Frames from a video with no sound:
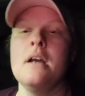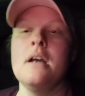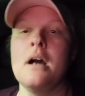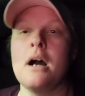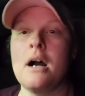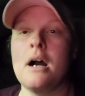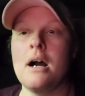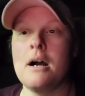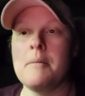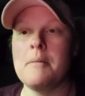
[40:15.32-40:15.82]

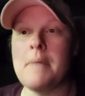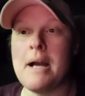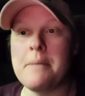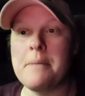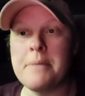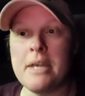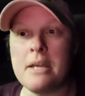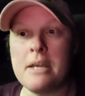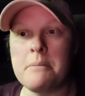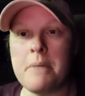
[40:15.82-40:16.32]
um,
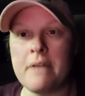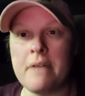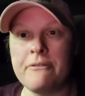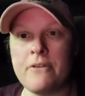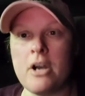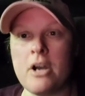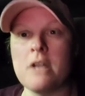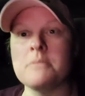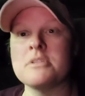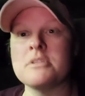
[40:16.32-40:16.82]
I'm getting my
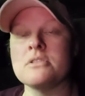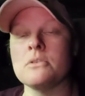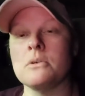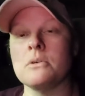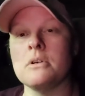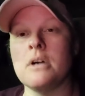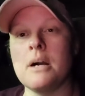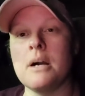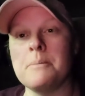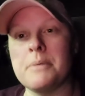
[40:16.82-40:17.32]
farm
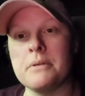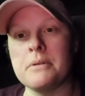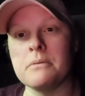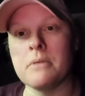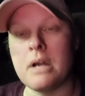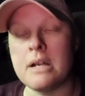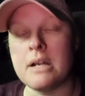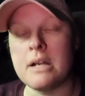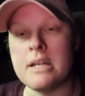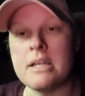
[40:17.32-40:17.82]
store up and
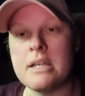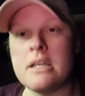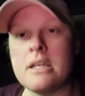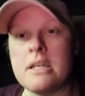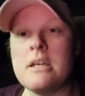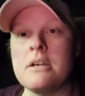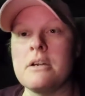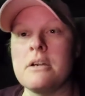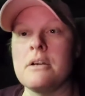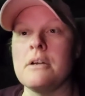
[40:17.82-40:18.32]
running
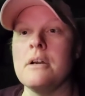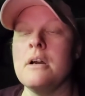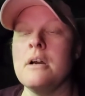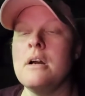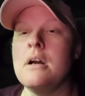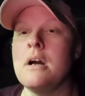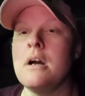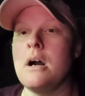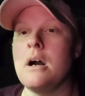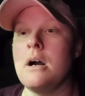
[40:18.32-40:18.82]
here.
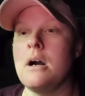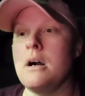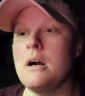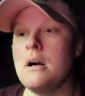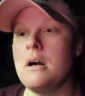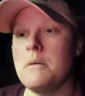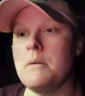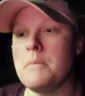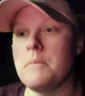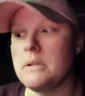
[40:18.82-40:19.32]

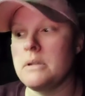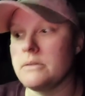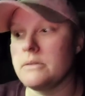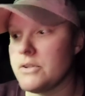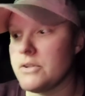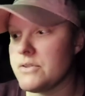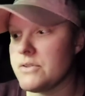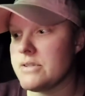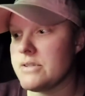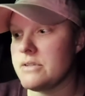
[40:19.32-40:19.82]
Um,
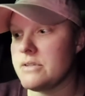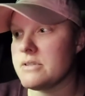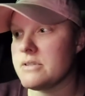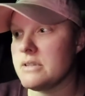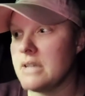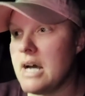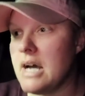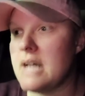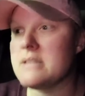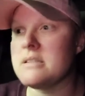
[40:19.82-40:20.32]
there's there's
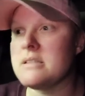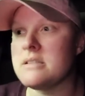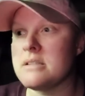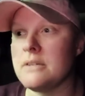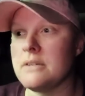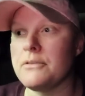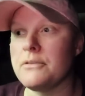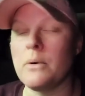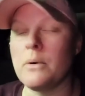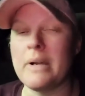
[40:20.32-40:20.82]
lots of
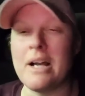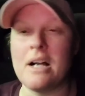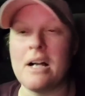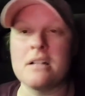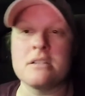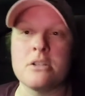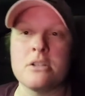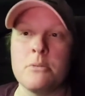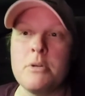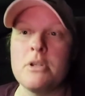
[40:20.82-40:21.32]
stuff going
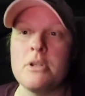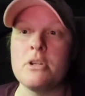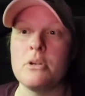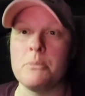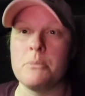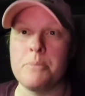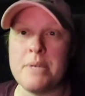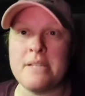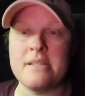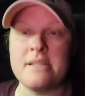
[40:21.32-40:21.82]
on, so I'm a little
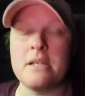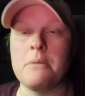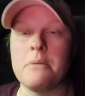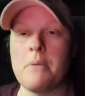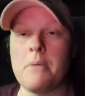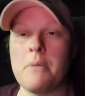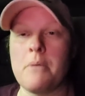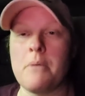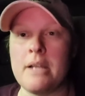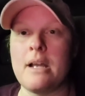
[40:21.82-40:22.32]
busy
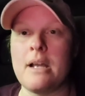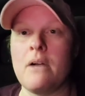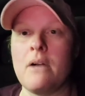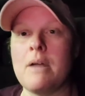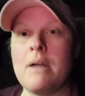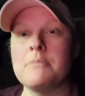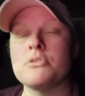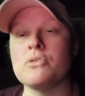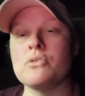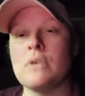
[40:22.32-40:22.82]
right now.
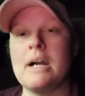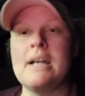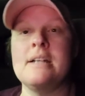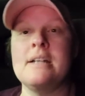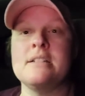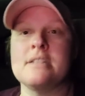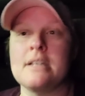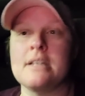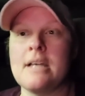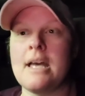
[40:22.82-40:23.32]
I'm trying
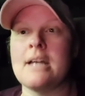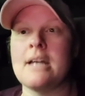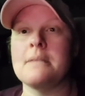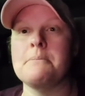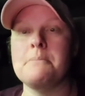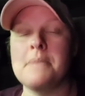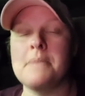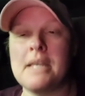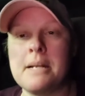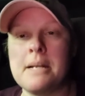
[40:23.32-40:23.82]
to, at a
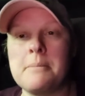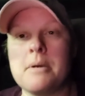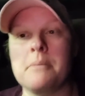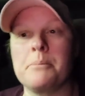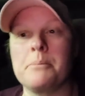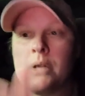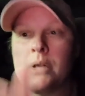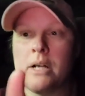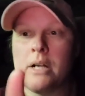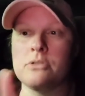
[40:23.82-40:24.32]
minimum,
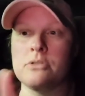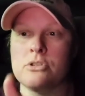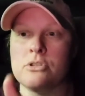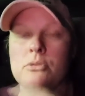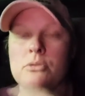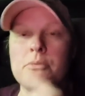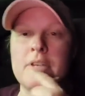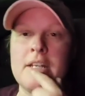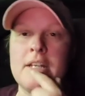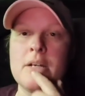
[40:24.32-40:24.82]
put out
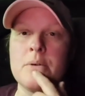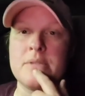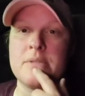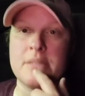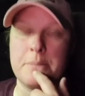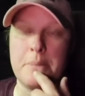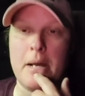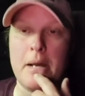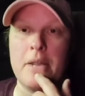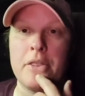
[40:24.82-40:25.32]
two videos
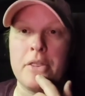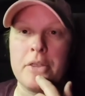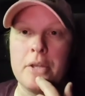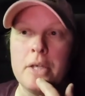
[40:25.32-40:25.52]
a month